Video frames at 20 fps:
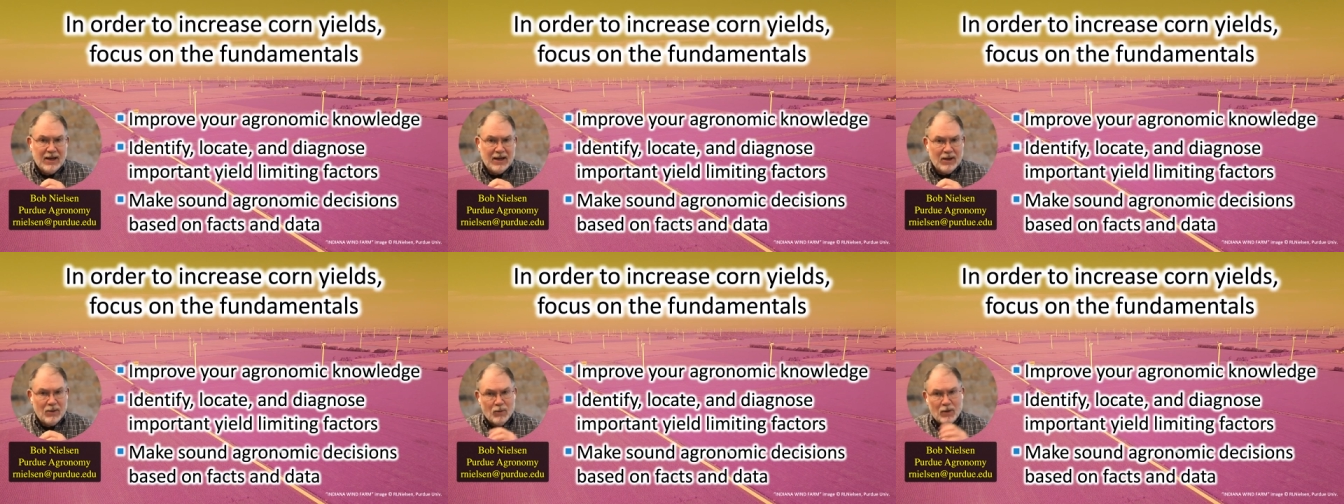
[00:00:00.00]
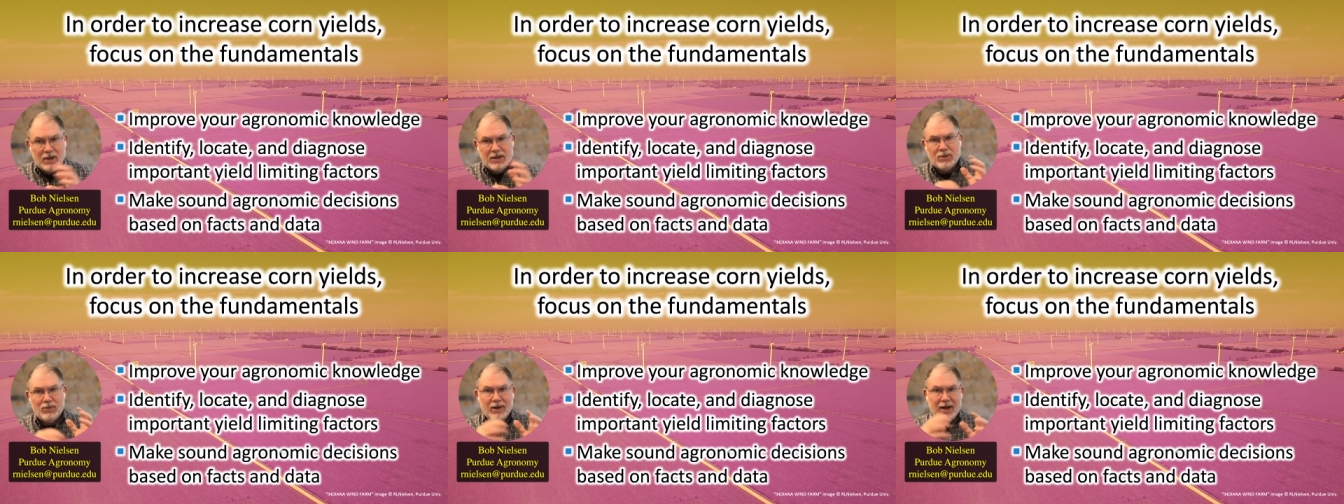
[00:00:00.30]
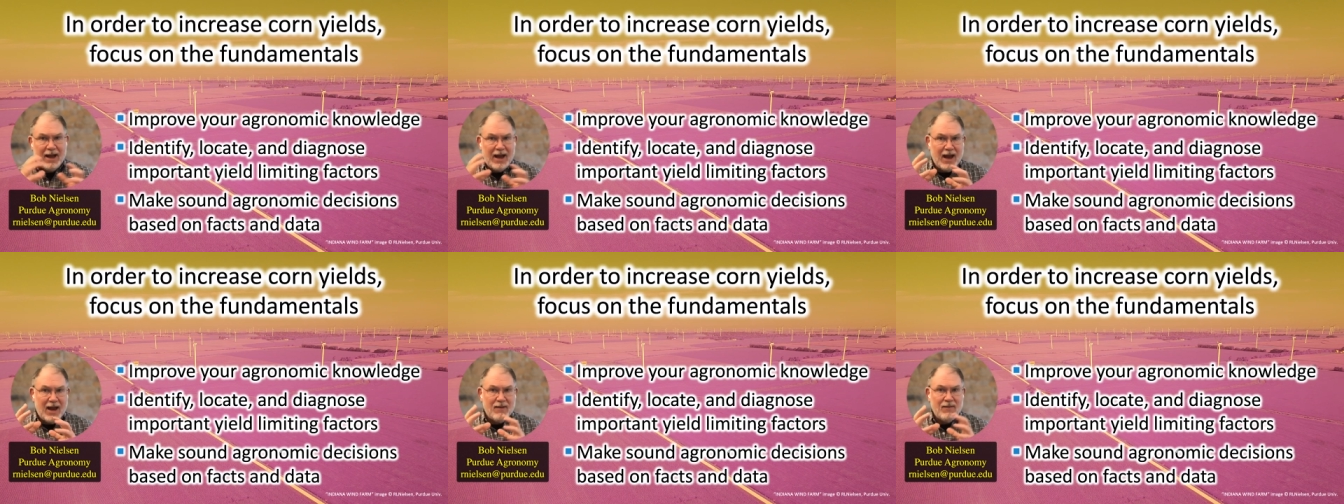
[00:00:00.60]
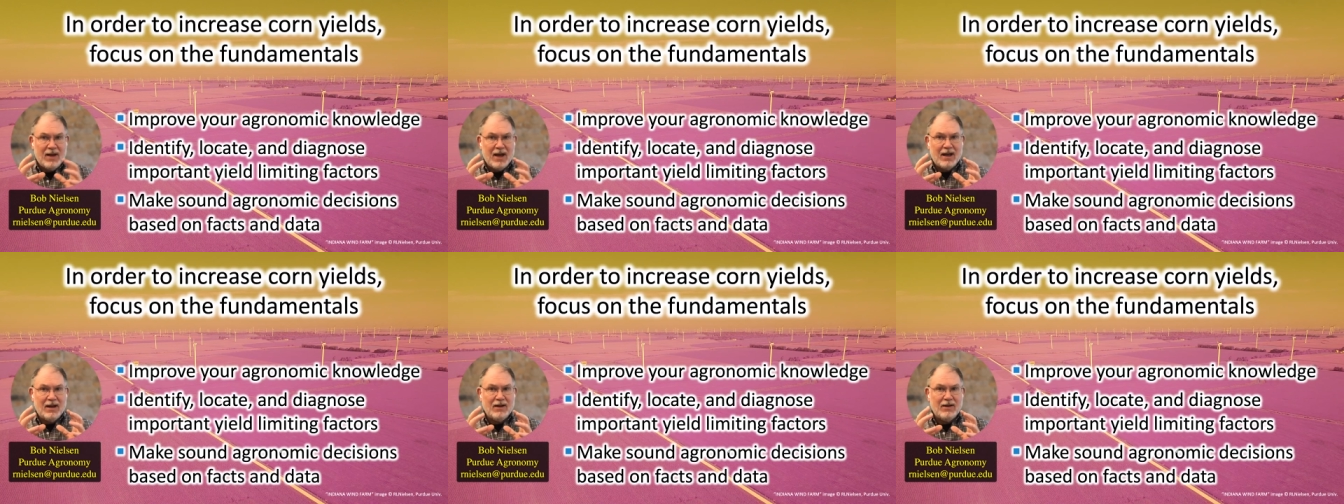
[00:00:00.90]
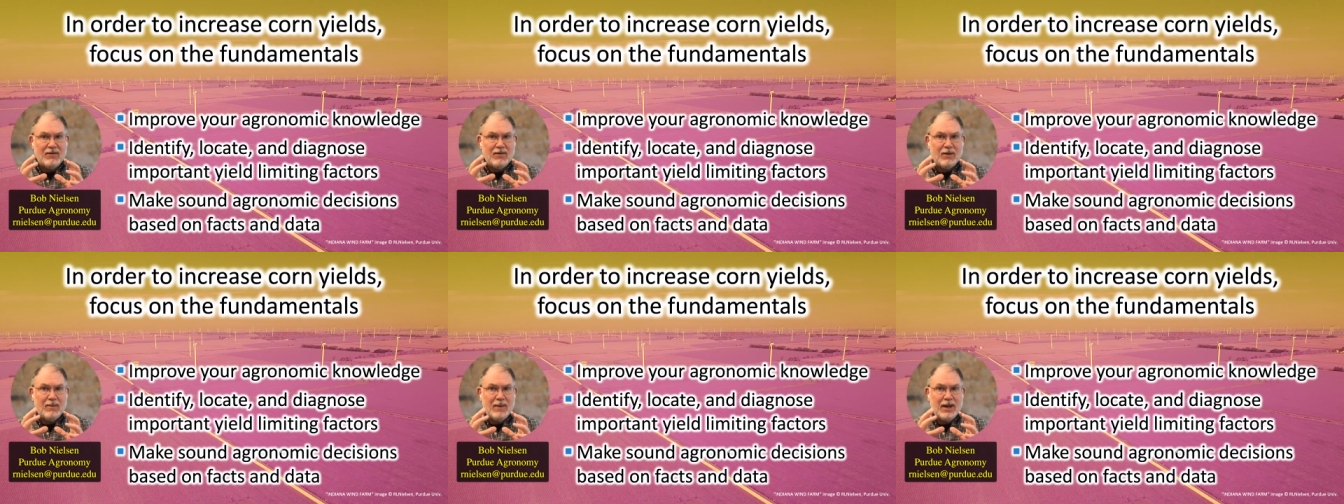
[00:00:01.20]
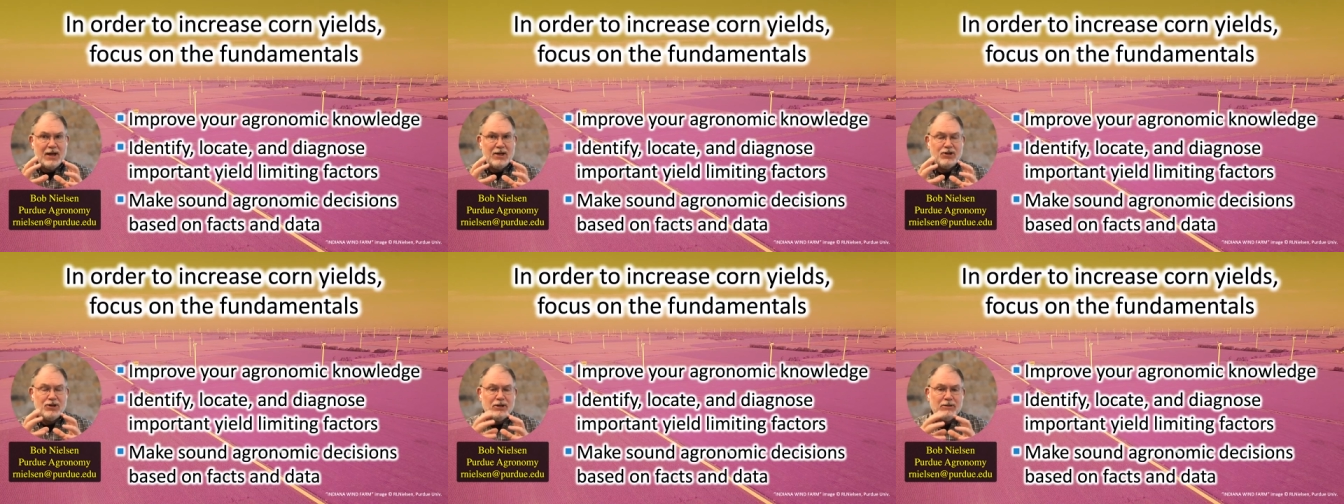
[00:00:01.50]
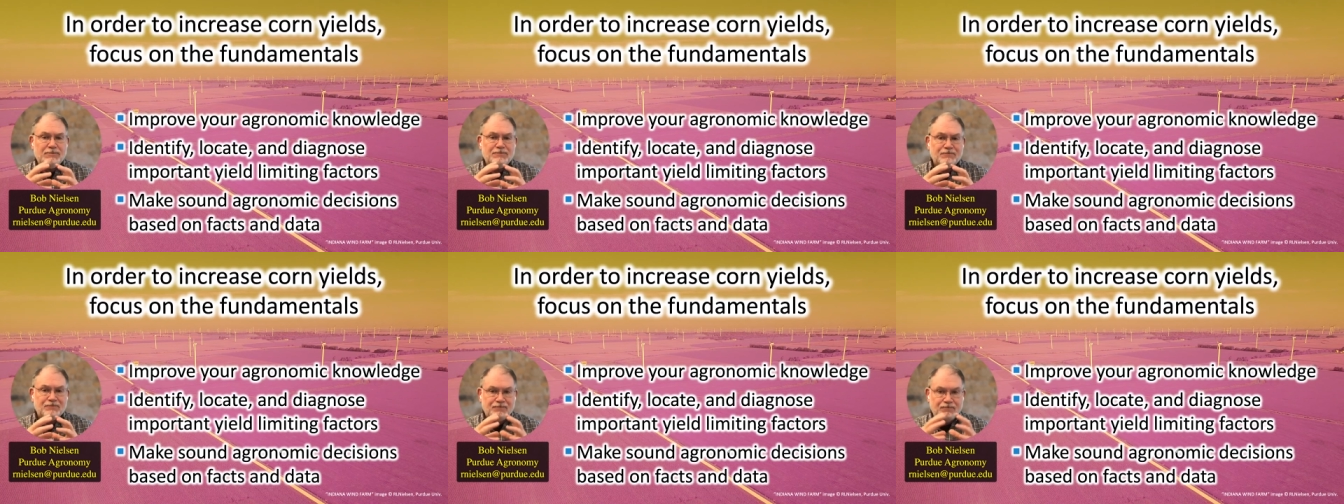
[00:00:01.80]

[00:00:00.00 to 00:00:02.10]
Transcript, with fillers: And once we have that information,